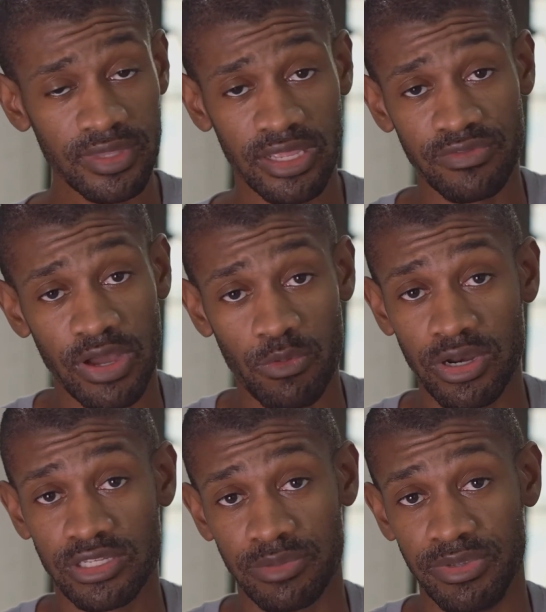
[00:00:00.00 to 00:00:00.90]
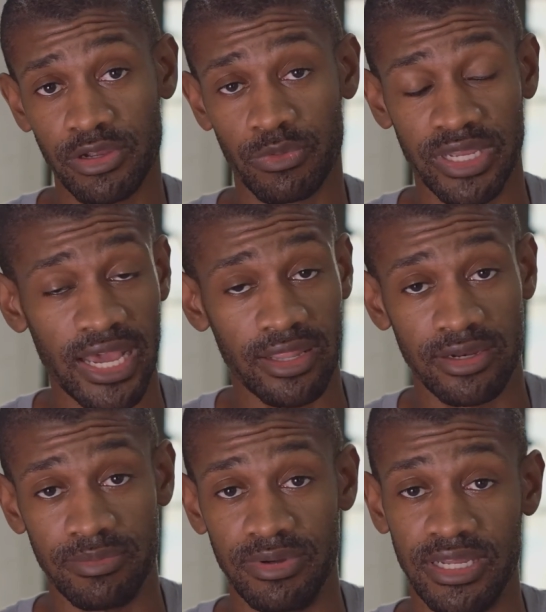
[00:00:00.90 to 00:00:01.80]
if I want it to be a
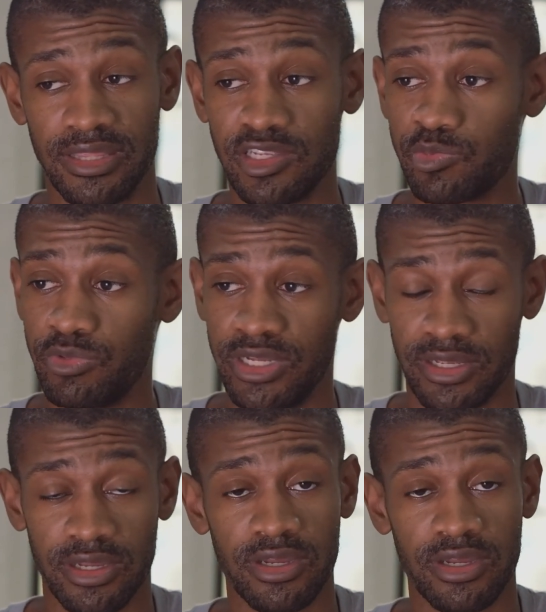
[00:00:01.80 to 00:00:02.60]
reality. But at this point,